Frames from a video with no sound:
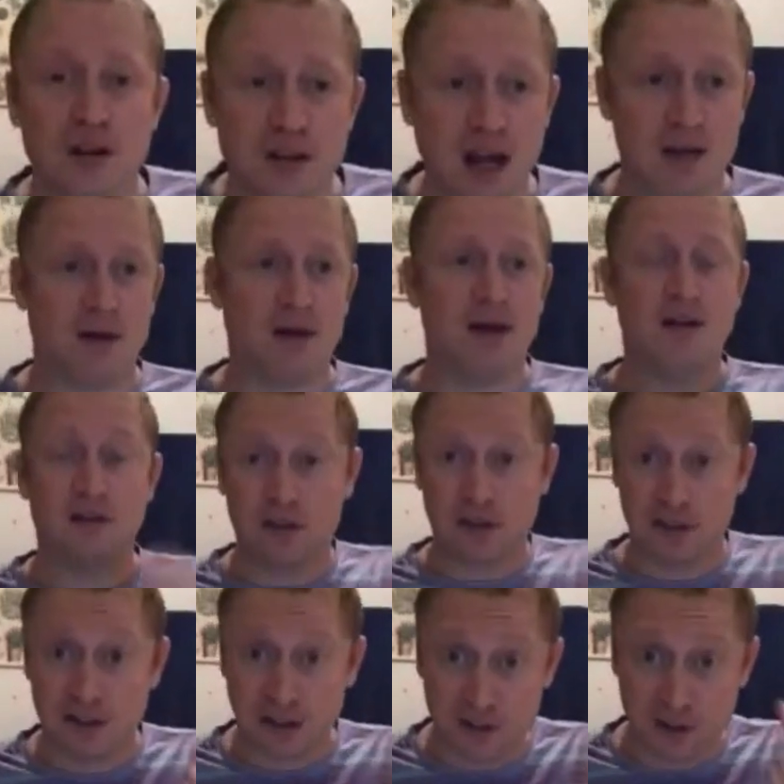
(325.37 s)
timing. So this
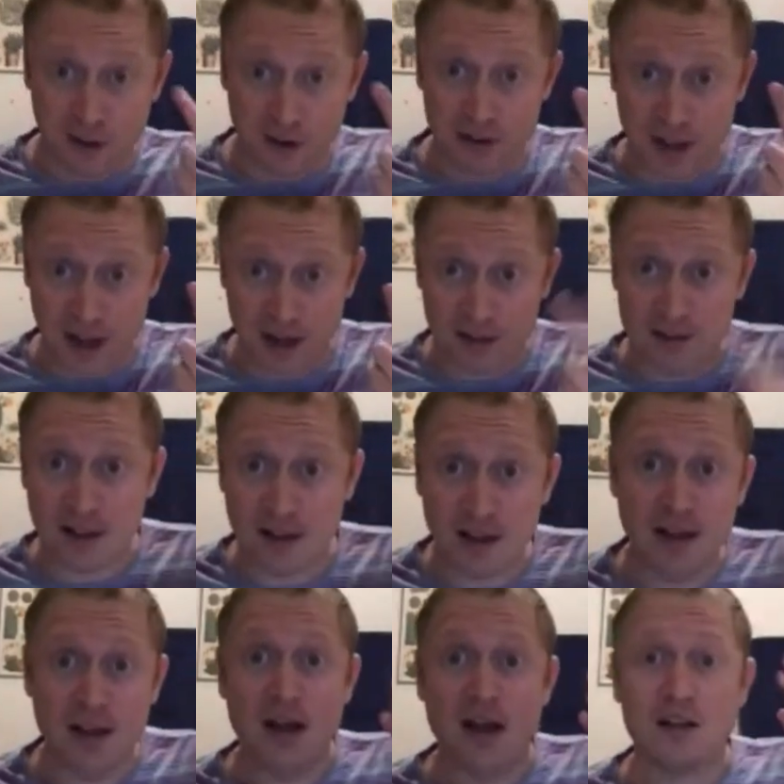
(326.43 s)
is the second
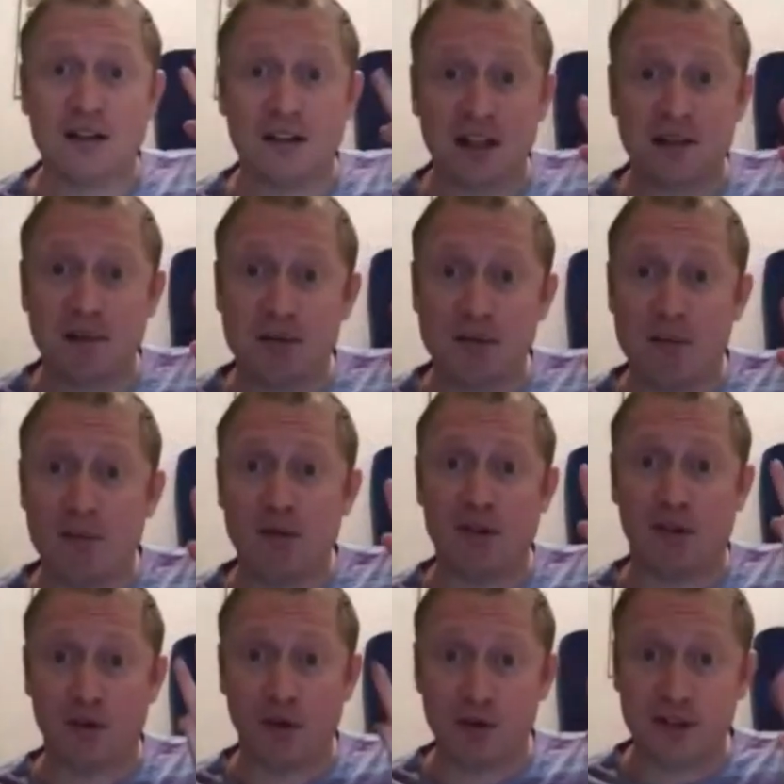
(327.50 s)
setting. Does anybody remember
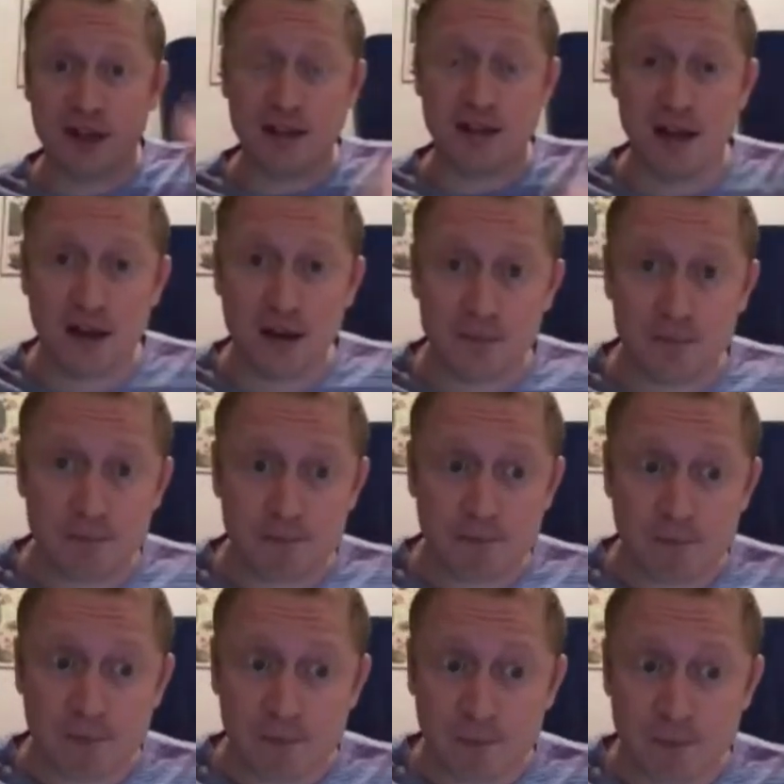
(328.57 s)
the third setting?
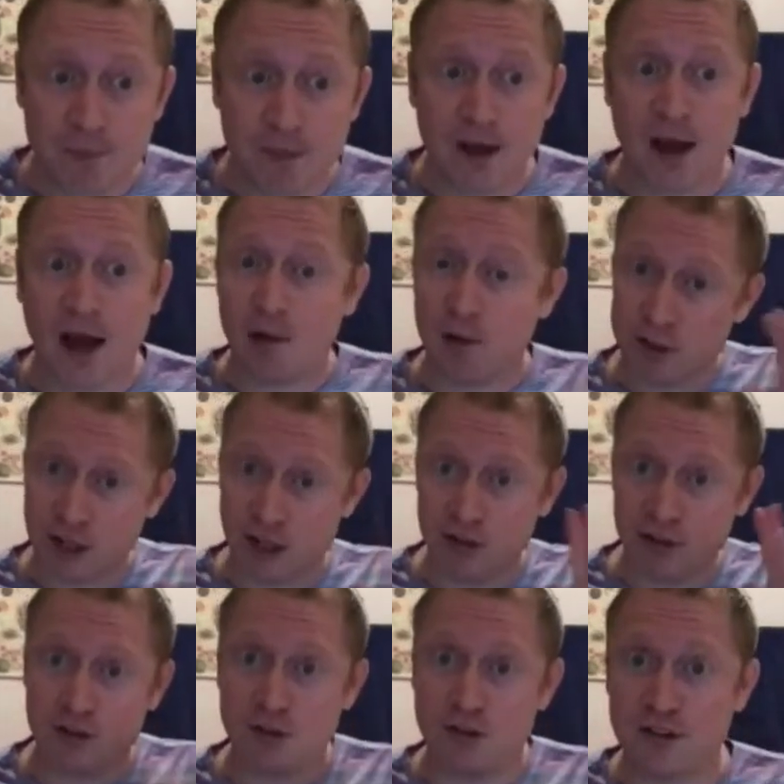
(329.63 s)
I will tell
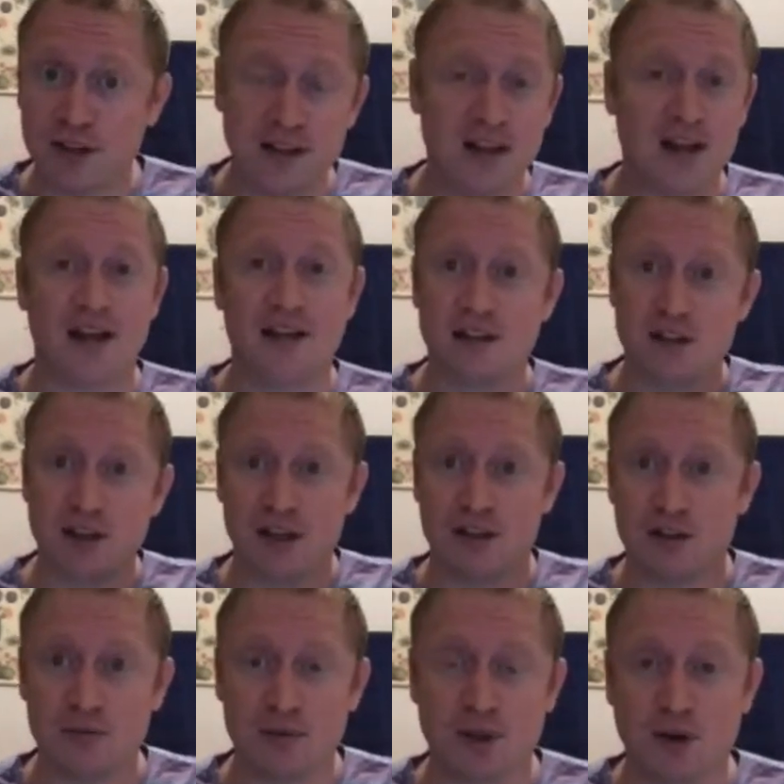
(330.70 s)
you the third setting. I need to get
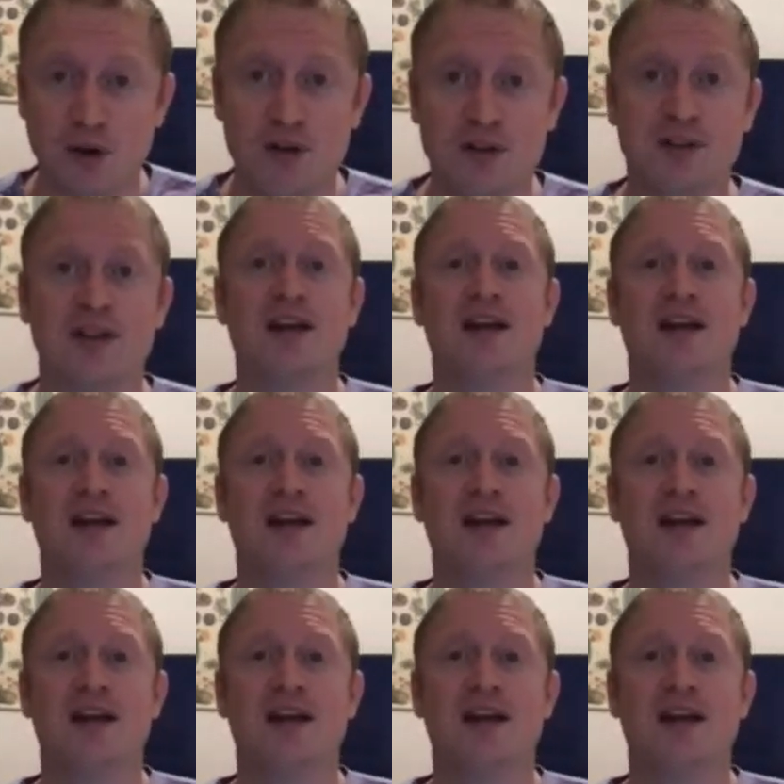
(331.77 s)
on with the course.